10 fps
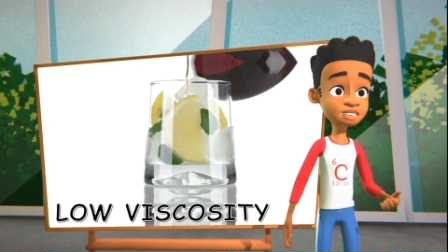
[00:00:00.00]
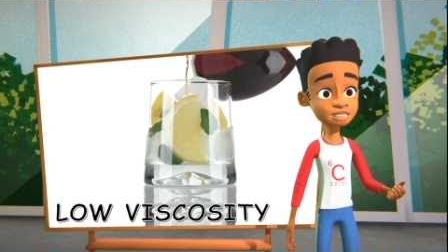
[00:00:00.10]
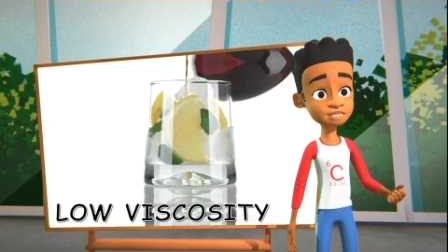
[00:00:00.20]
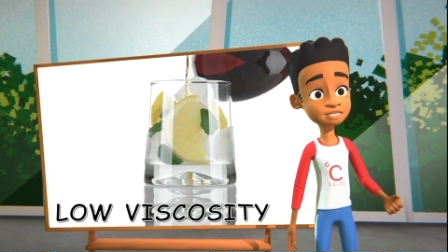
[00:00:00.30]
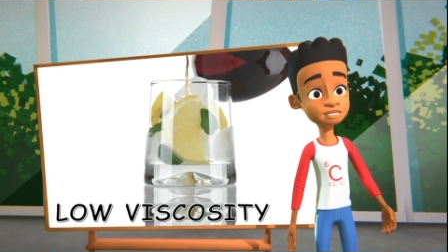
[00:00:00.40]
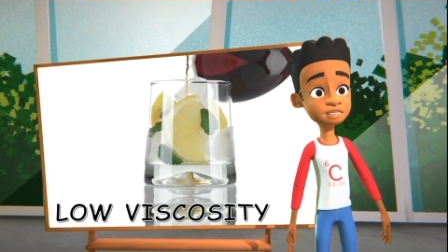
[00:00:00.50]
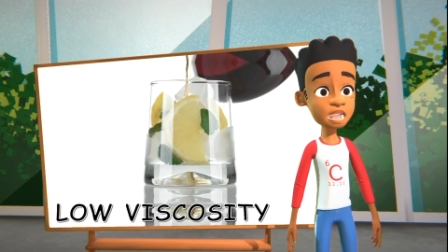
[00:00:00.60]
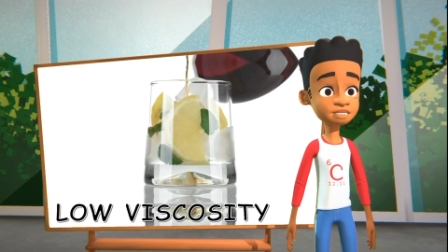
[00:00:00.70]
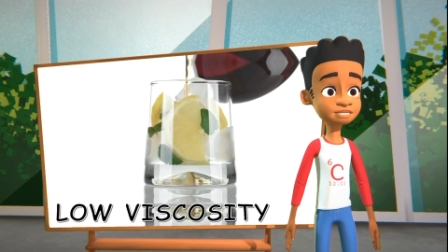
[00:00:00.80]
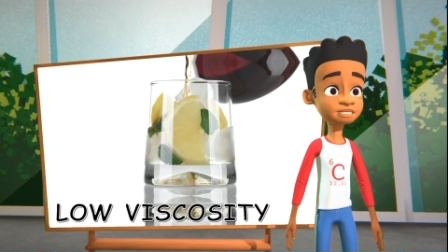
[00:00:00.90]
tea in his
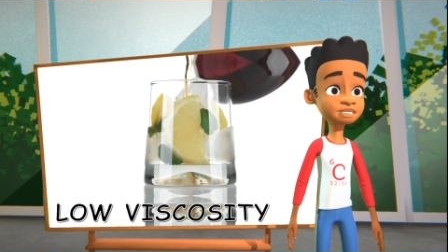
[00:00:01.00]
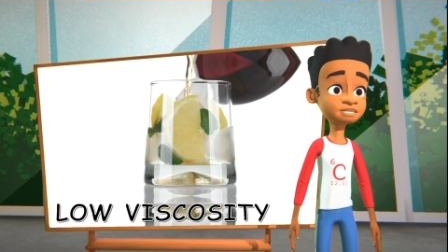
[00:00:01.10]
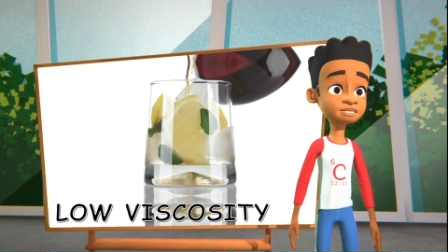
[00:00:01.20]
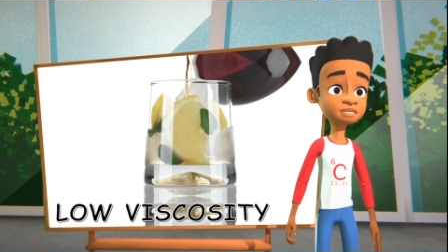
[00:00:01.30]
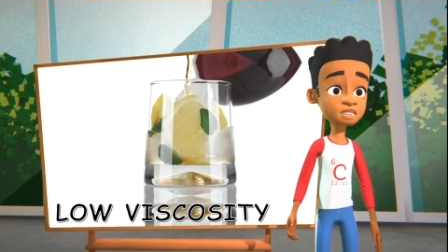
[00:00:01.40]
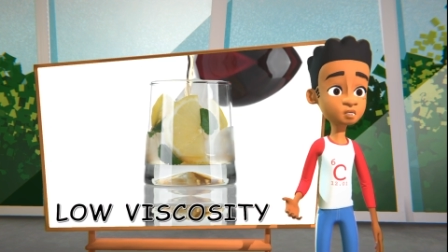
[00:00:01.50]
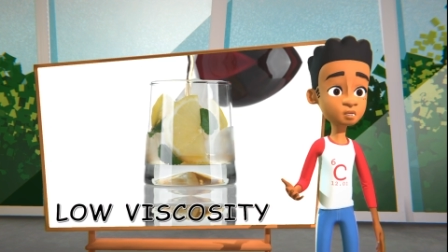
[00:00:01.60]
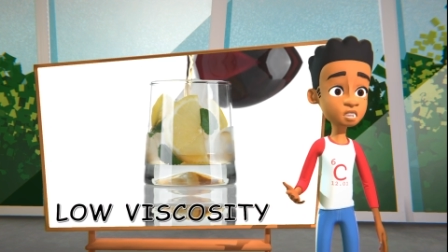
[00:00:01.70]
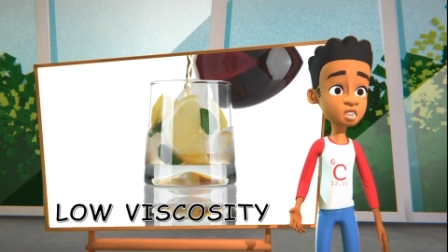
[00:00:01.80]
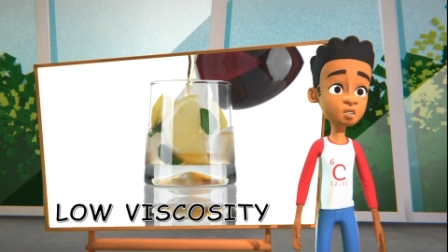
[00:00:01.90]
glass is a
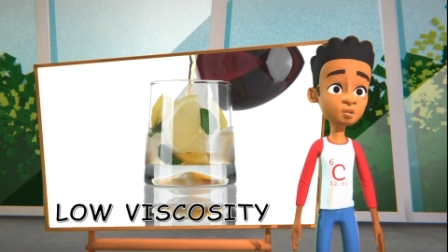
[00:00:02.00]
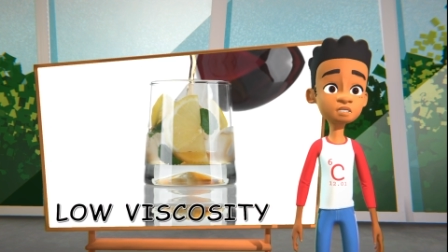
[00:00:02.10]
liquid